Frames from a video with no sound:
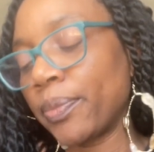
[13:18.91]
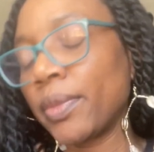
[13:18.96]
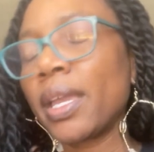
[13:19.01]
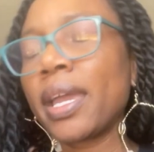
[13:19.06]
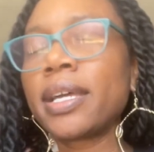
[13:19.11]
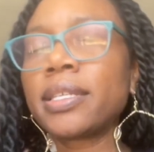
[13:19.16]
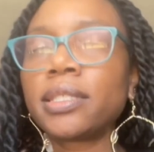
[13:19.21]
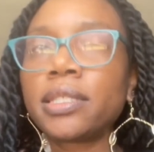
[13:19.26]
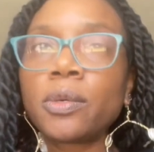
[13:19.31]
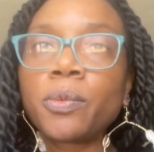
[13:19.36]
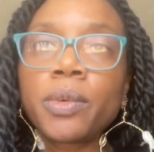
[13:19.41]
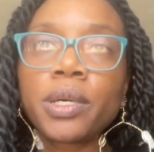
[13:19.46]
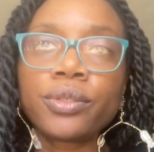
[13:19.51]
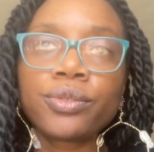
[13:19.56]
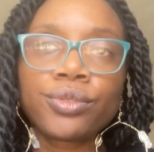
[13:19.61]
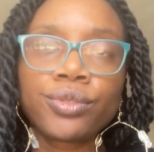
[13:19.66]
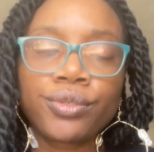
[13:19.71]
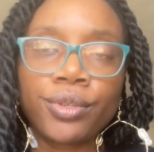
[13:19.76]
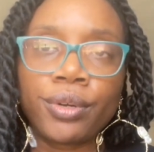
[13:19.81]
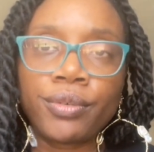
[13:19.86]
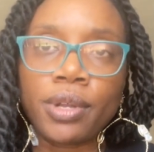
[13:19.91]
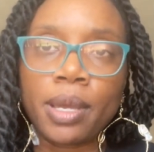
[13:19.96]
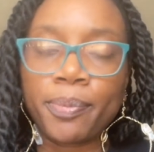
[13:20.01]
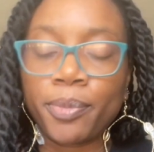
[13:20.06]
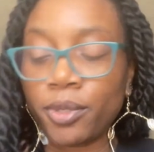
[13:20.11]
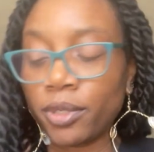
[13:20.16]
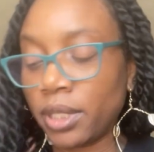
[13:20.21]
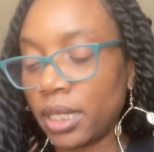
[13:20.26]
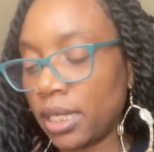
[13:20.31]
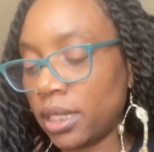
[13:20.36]
As someone who's grown up
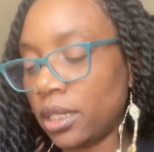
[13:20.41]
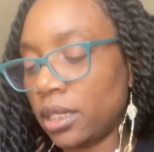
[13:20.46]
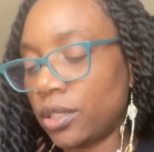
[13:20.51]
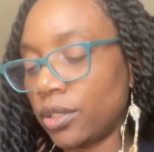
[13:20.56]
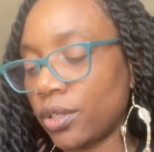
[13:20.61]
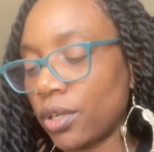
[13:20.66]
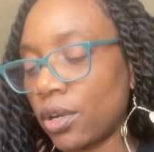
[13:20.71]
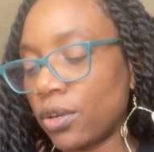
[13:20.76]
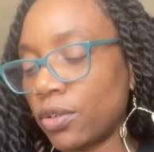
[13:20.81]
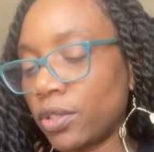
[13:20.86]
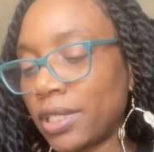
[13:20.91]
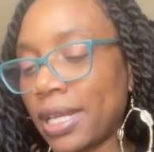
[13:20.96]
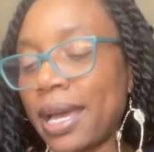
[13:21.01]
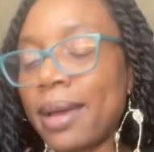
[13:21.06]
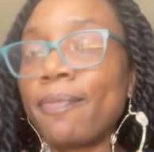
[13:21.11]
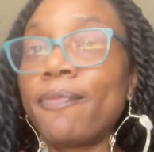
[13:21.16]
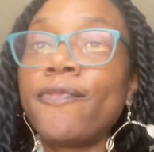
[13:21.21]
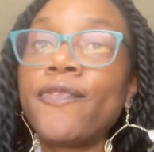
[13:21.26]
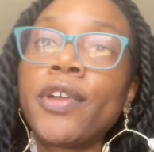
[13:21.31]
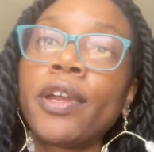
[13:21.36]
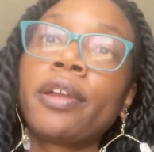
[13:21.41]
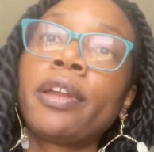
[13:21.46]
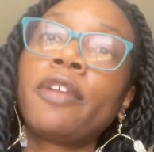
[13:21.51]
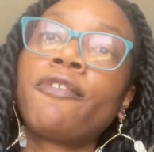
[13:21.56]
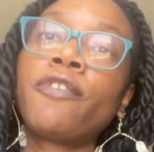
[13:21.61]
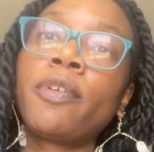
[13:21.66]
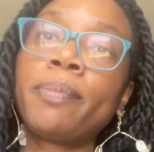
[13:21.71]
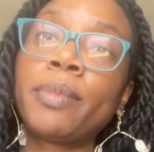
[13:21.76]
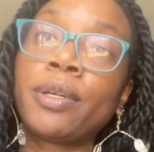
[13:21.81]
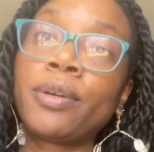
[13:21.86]
on the East Coast, I'm very
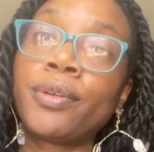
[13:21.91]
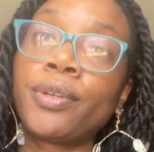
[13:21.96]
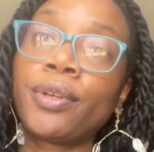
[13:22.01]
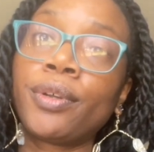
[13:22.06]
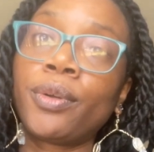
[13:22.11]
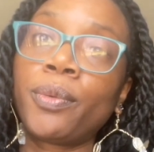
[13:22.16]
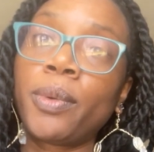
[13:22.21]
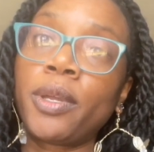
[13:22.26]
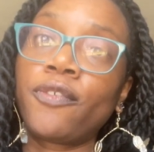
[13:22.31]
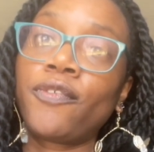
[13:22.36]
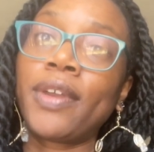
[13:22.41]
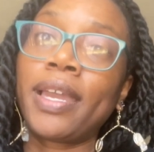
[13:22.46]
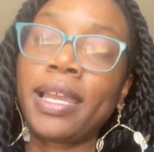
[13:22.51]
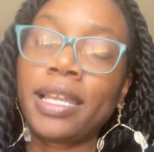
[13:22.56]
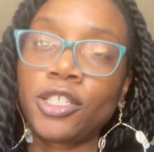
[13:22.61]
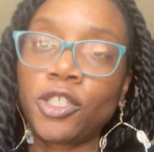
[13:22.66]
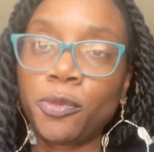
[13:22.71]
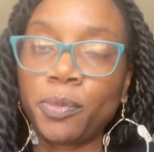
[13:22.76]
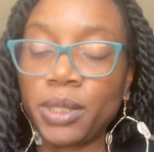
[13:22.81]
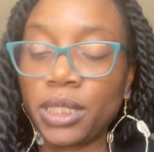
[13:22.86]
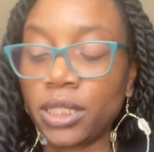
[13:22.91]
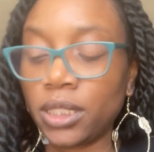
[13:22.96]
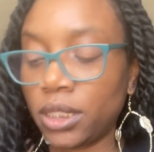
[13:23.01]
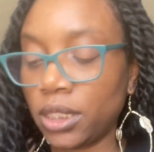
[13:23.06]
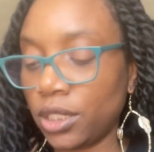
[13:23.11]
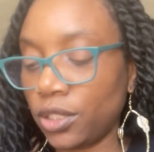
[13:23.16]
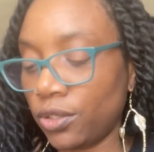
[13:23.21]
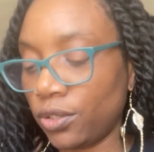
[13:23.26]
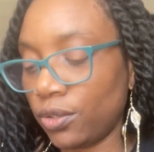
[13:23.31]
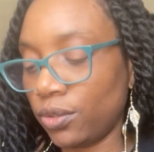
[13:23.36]
familiar with
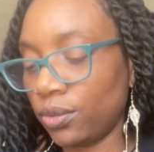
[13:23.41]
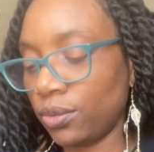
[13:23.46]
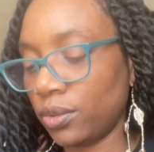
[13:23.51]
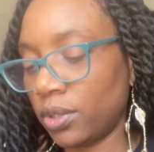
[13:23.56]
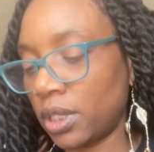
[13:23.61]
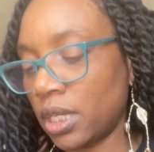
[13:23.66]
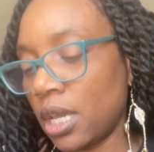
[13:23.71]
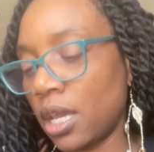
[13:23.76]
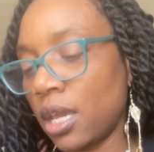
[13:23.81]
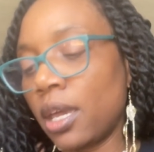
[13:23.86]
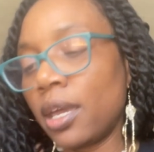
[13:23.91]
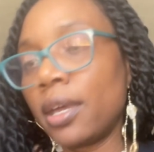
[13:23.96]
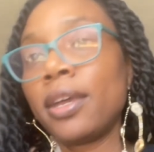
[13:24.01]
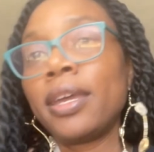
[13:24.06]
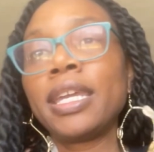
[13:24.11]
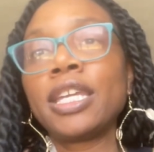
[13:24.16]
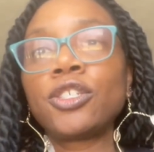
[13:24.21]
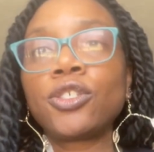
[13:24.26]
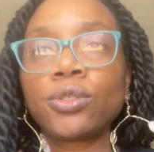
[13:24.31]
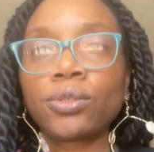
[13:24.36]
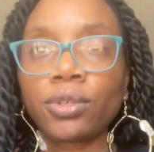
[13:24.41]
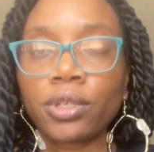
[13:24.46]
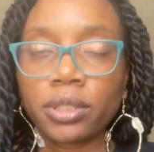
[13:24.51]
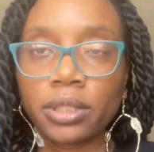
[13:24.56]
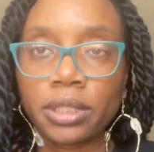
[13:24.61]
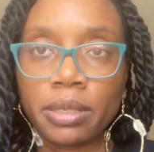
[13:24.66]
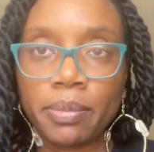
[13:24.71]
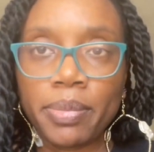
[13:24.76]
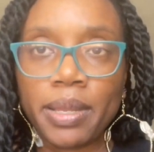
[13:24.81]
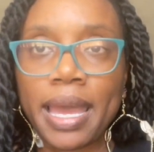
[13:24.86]
HBCUs,
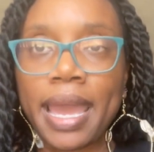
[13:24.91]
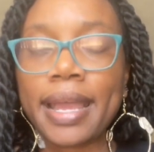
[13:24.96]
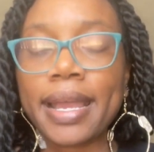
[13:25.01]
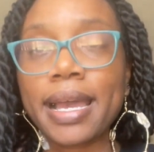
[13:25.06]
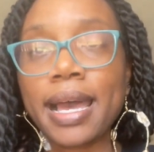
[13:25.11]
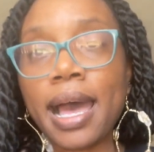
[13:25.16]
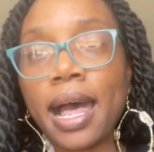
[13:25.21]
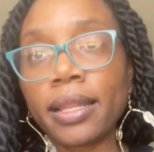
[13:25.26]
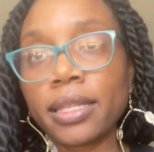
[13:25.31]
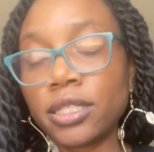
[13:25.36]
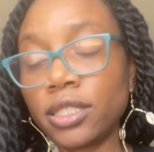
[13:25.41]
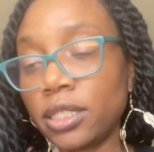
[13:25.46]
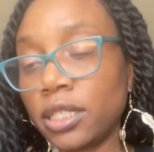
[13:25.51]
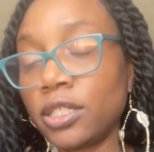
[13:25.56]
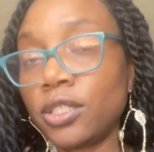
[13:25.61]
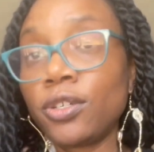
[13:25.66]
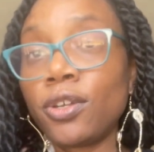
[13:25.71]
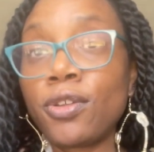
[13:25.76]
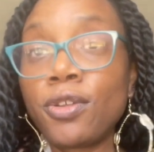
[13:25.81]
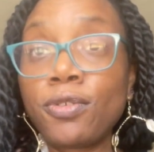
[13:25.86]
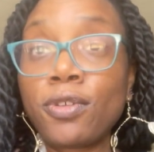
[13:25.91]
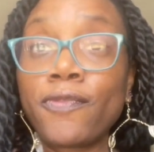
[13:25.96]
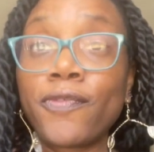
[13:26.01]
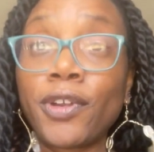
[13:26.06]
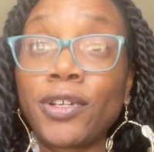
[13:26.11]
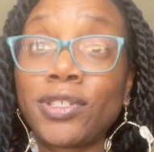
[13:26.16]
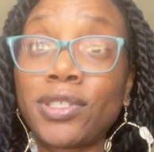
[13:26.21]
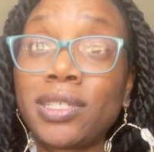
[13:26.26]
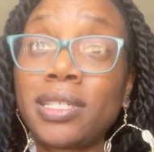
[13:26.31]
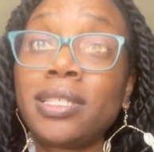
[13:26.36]
historically Black colleges and
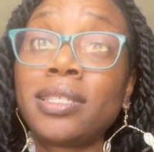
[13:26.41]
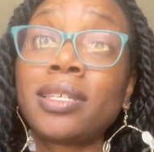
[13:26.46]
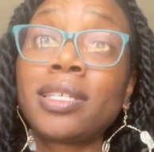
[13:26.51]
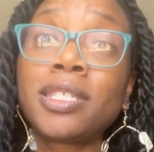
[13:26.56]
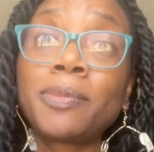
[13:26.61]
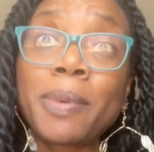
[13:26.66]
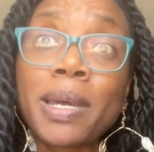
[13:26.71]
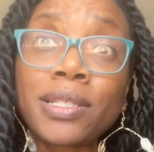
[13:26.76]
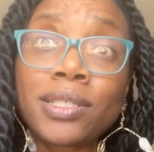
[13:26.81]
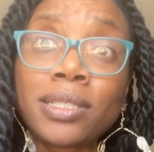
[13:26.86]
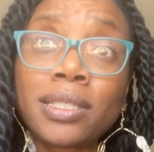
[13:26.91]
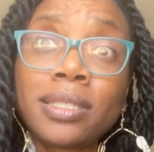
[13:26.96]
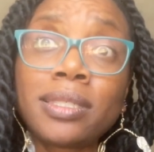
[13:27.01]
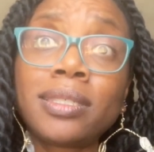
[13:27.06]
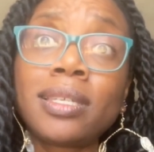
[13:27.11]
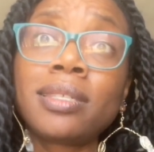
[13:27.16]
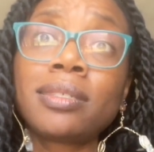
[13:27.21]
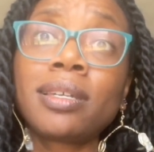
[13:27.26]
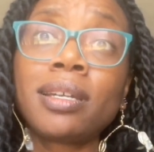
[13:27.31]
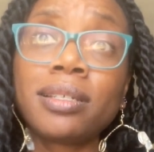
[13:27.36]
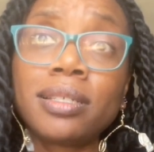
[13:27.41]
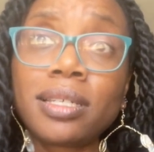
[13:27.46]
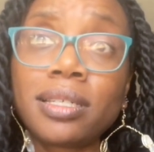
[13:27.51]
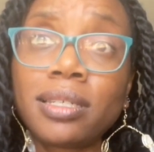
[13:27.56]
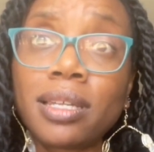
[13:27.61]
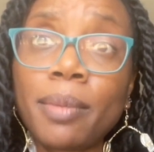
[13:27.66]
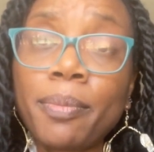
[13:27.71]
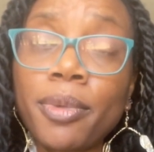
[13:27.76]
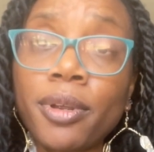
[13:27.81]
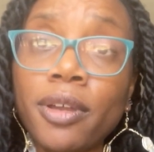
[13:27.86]
universities, especially since a good
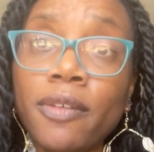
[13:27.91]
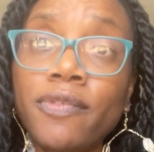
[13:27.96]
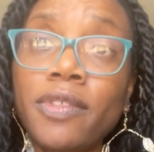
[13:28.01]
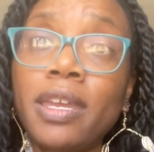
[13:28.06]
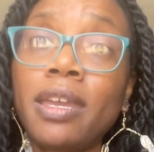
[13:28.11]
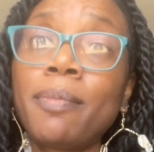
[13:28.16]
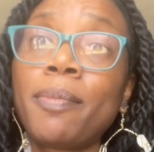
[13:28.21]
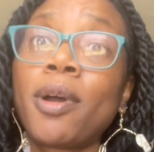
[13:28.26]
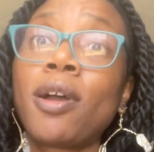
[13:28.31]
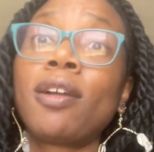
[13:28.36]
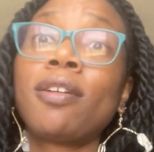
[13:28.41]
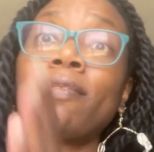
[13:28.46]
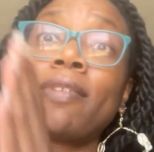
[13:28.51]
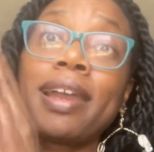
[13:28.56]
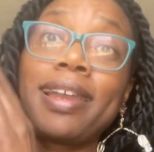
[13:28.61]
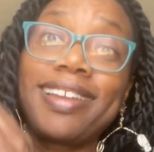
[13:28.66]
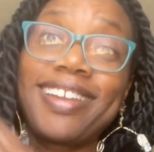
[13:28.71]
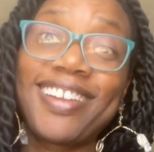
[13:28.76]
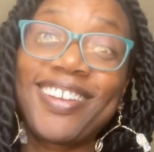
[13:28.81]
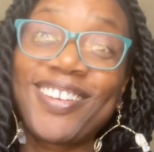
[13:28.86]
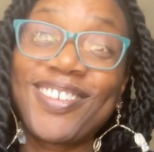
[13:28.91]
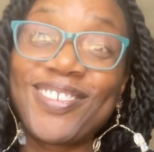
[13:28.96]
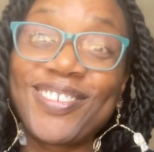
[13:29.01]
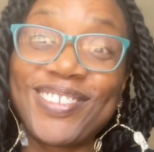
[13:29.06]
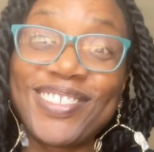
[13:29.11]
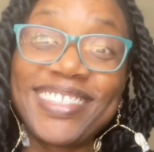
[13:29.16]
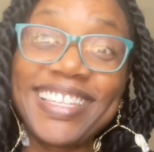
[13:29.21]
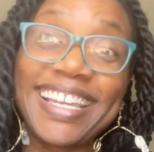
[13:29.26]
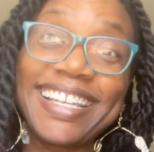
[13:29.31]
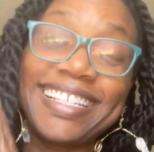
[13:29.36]
number of them are right here
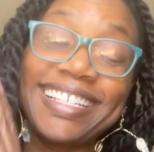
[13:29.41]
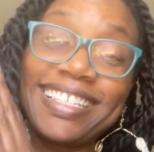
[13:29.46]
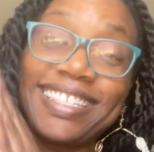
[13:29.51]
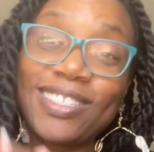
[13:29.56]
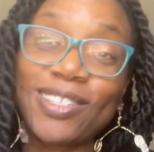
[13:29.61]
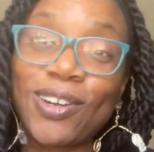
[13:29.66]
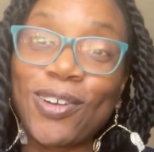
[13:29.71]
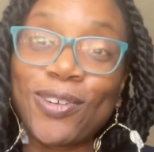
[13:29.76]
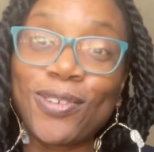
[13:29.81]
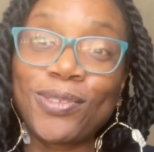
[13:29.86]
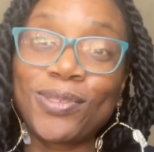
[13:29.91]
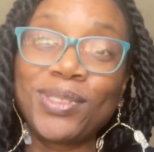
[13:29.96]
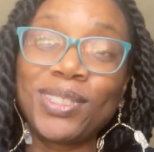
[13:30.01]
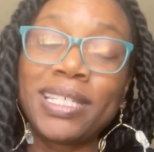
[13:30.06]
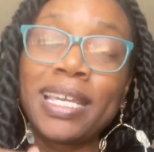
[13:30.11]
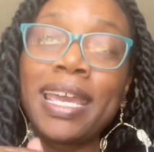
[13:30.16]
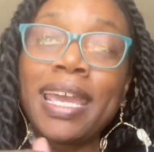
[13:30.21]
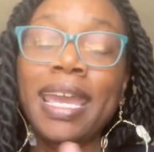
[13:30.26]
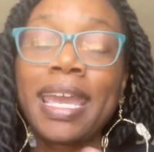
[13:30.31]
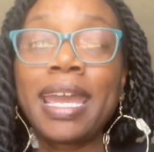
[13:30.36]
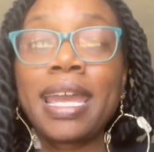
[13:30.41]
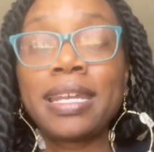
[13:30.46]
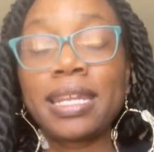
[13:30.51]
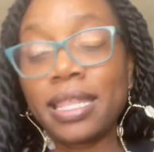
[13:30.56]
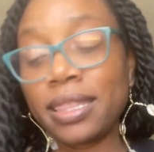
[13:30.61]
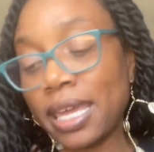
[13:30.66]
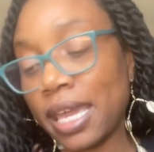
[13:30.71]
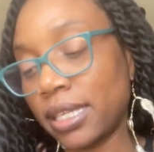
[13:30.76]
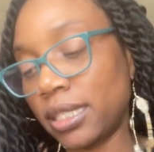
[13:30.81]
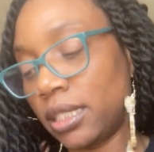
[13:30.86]
on the East Coast and in
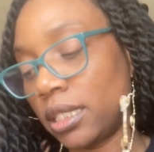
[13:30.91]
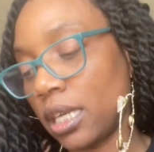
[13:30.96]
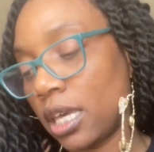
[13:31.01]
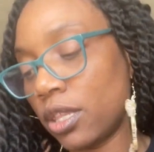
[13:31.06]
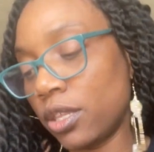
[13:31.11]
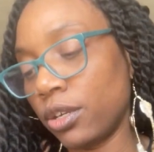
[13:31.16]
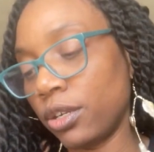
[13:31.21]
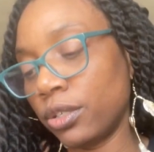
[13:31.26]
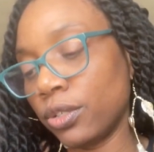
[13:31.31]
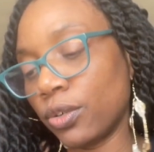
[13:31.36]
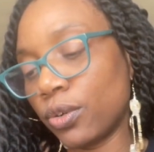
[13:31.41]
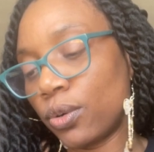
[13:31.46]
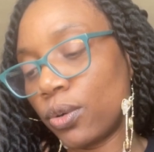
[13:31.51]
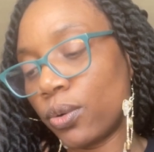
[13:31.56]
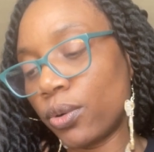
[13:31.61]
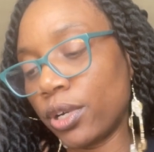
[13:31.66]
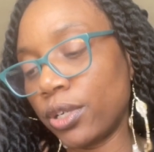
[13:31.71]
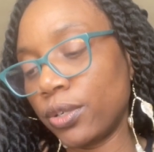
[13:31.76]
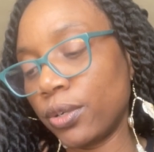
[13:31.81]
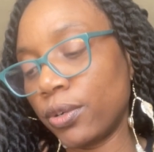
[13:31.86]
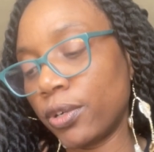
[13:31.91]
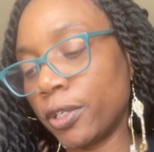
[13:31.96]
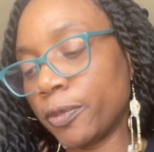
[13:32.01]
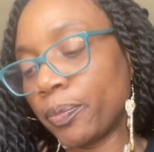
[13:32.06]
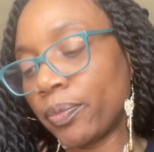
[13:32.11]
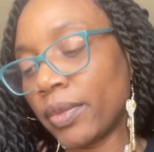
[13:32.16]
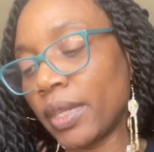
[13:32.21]
that southern corridor.